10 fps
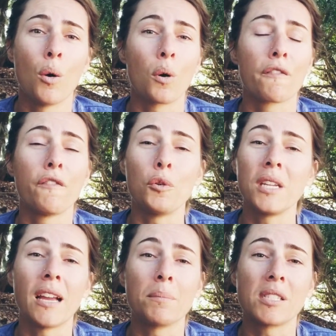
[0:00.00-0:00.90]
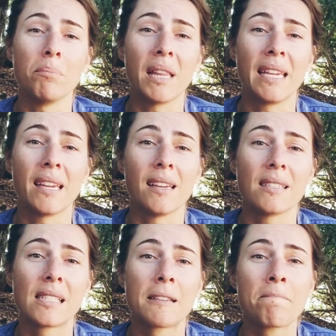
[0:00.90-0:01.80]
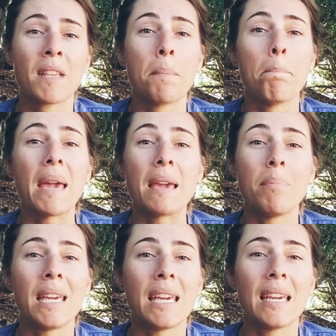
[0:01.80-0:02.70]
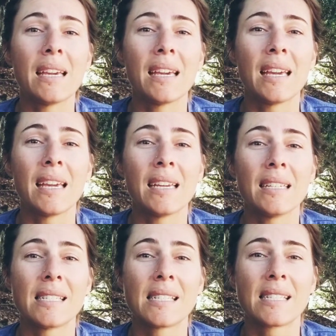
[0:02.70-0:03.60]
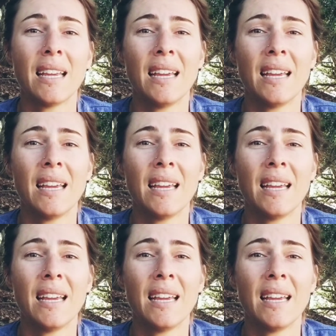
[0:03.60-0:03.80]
or folding up some blankets. Maybe it's